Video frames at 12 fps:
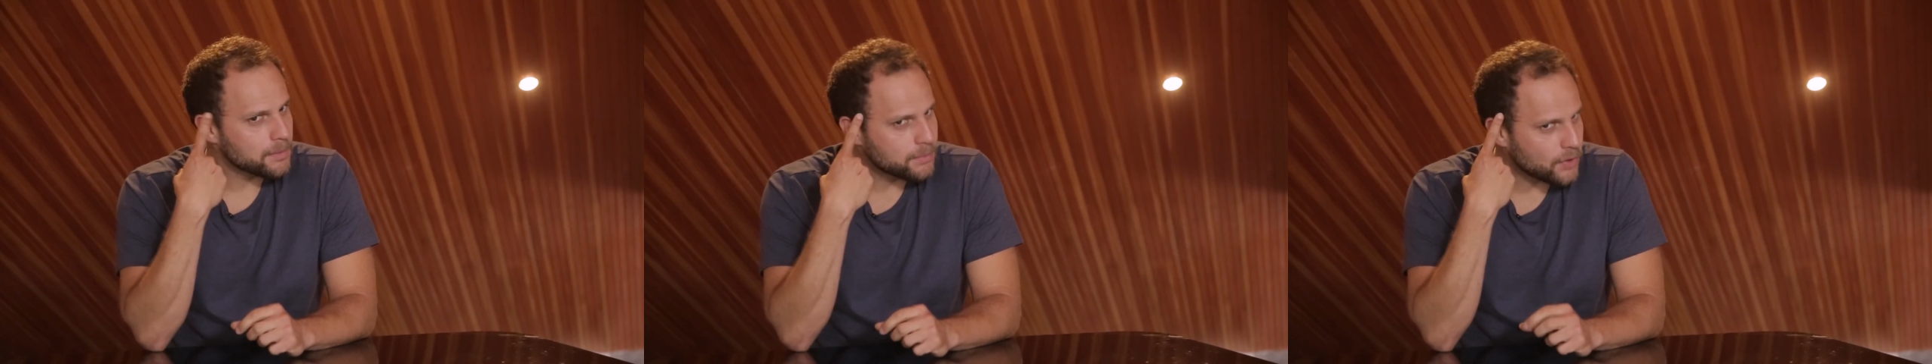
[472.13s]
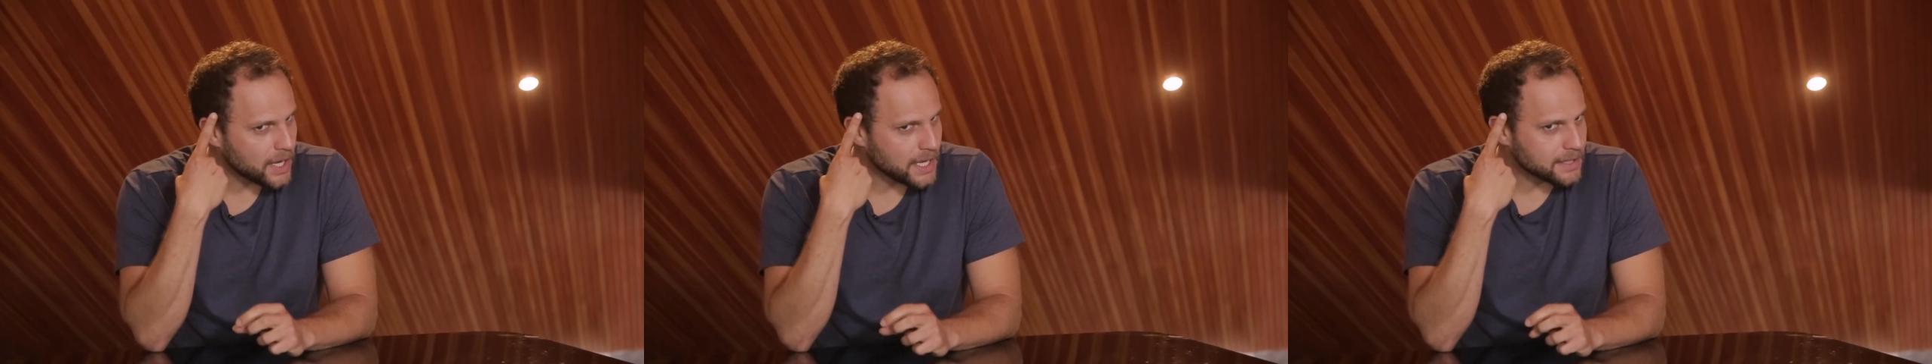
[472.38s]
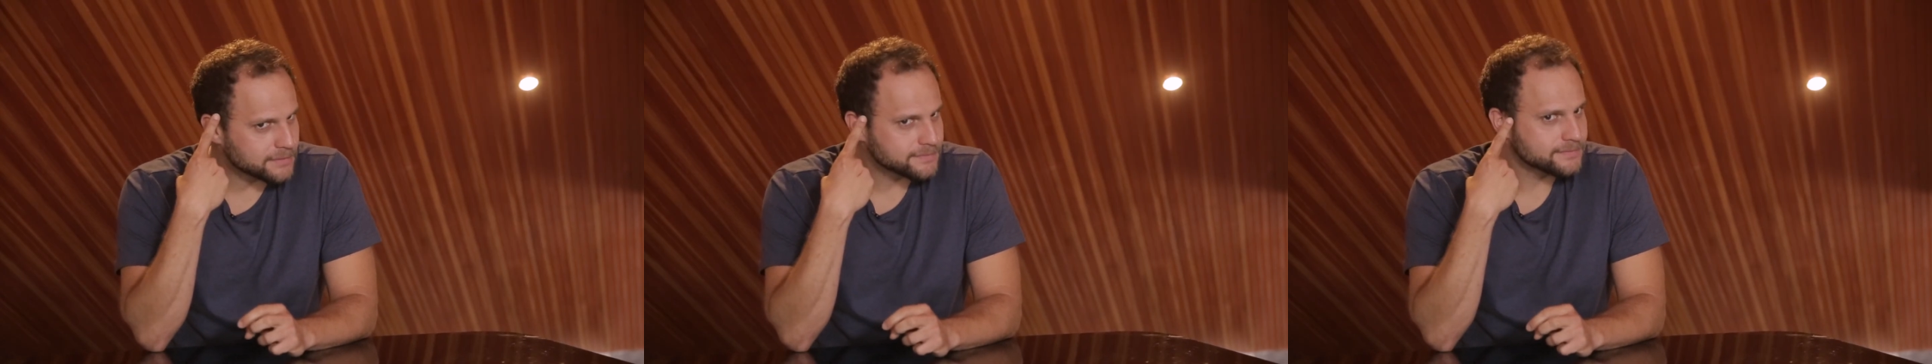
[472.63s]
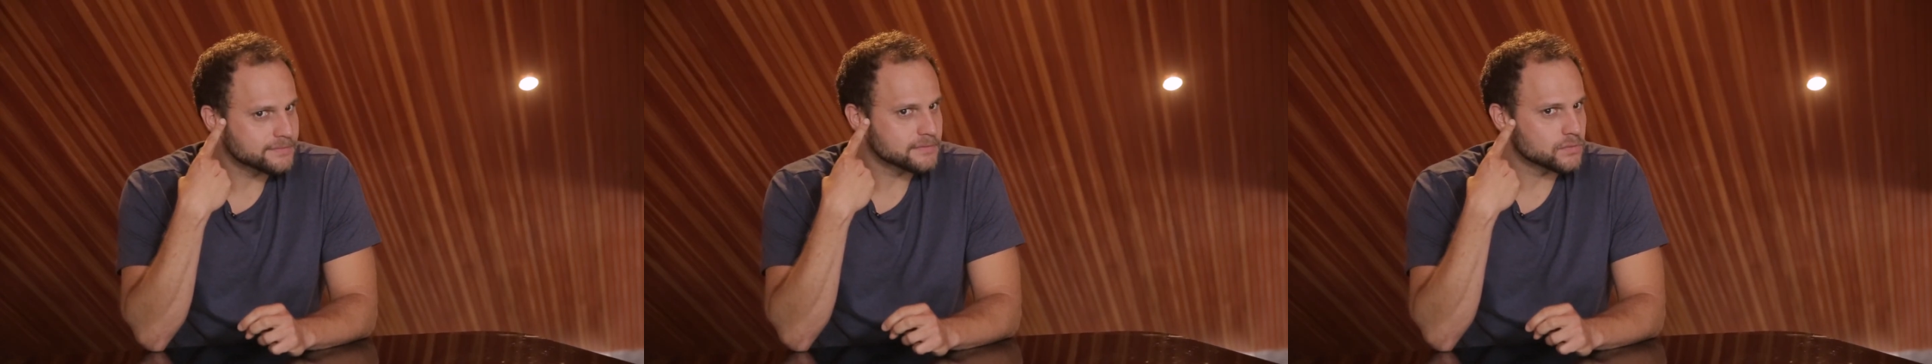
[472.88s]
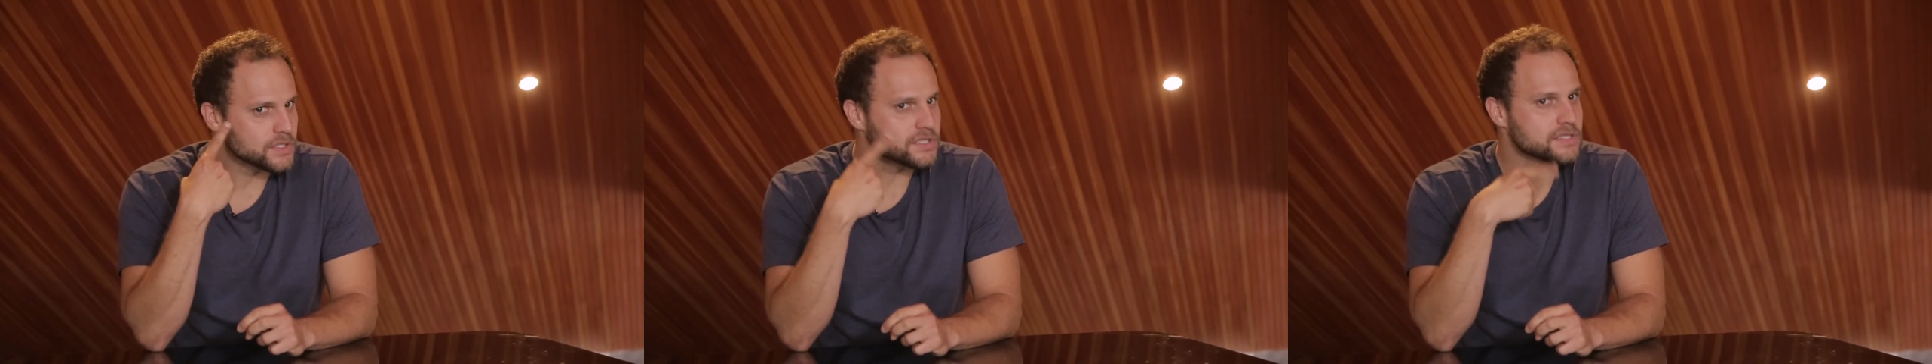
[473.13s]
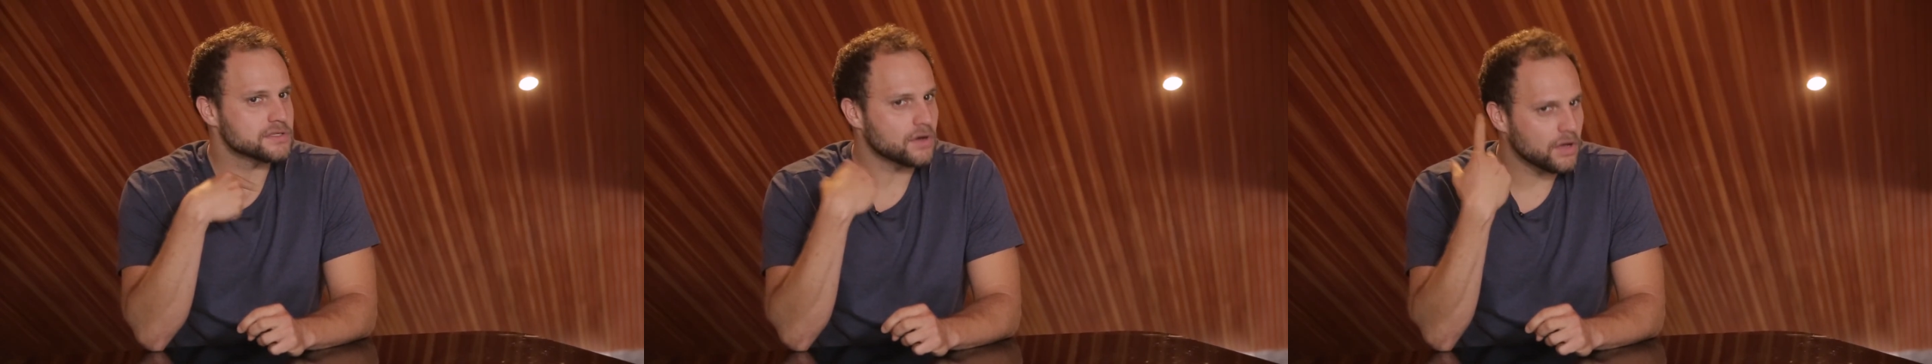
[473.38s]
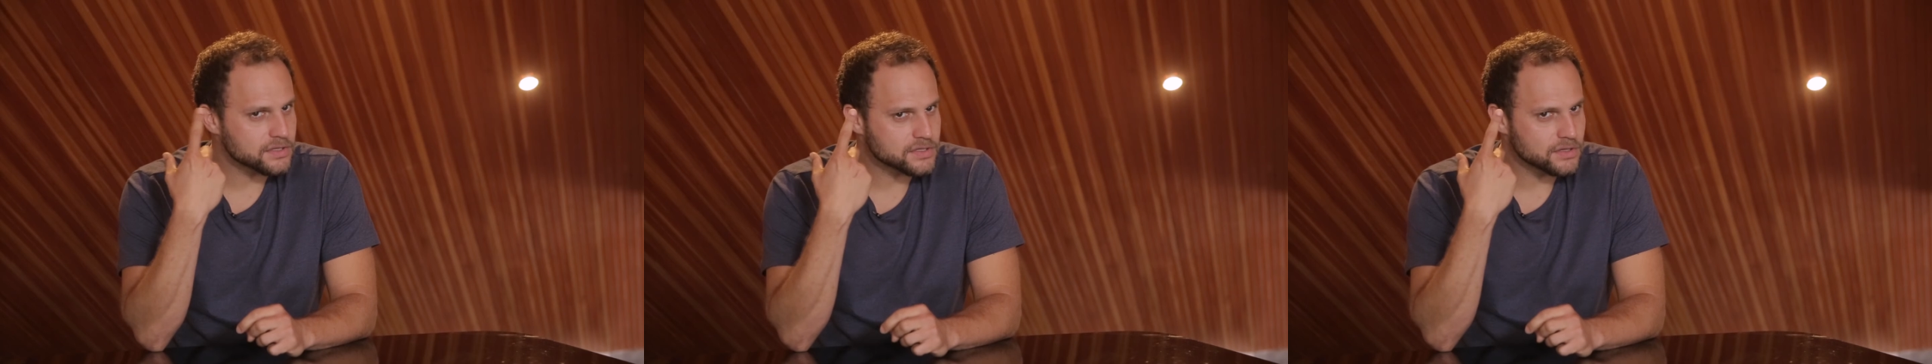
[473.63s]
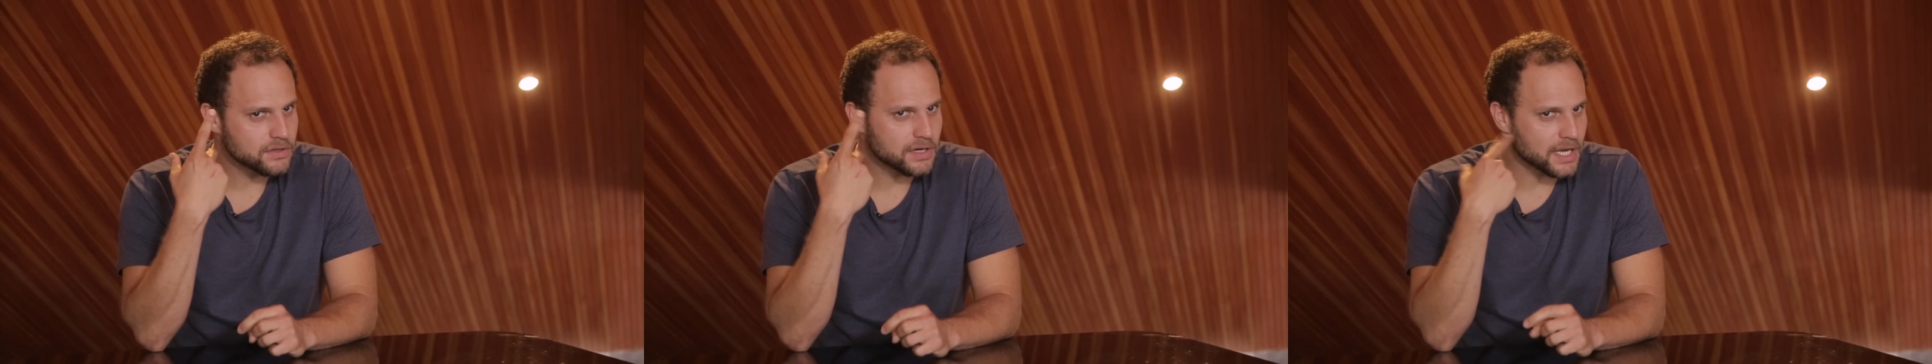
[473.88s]
brain, which is
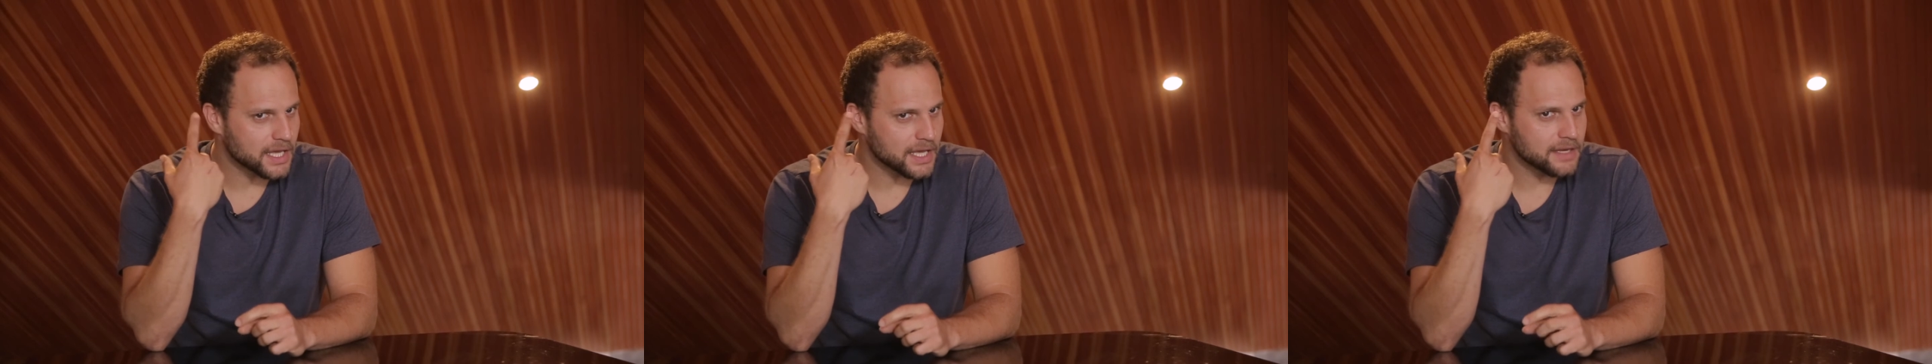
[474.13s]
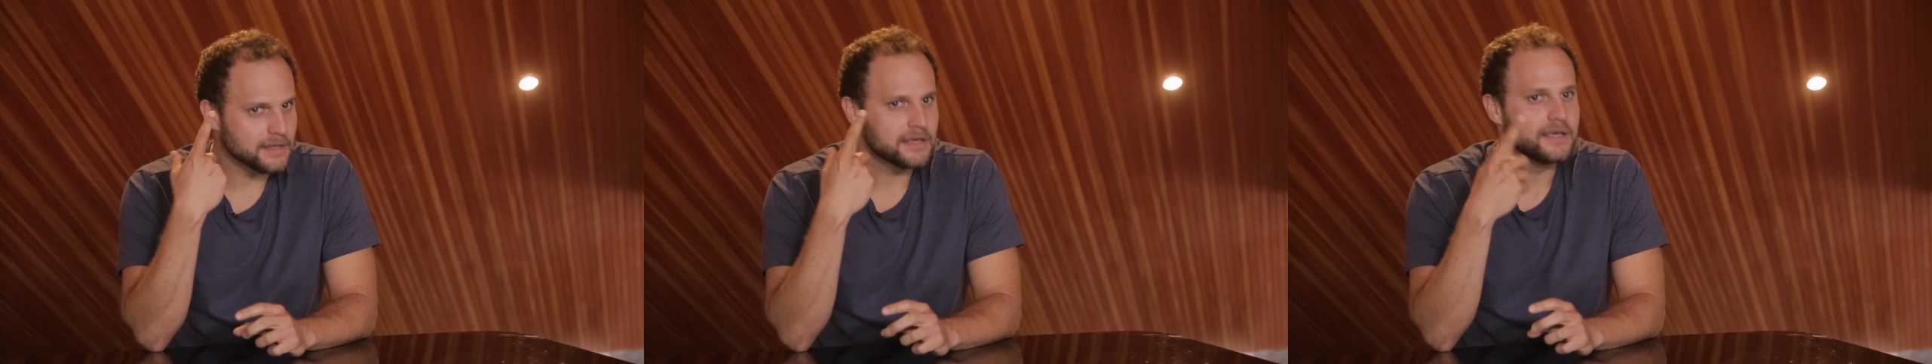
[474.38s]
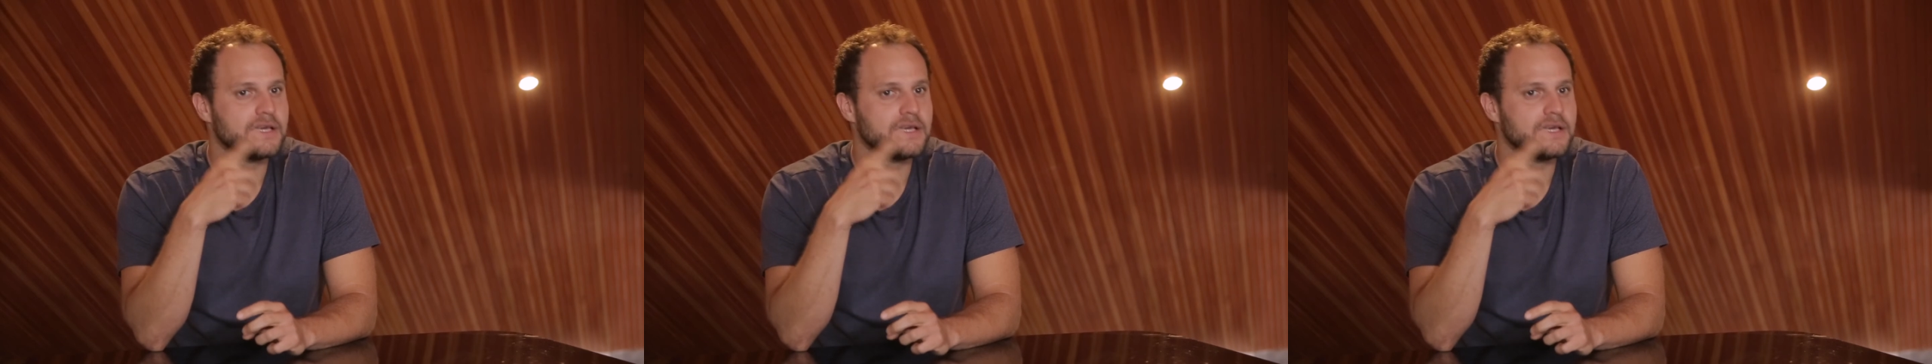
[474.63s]
also, again,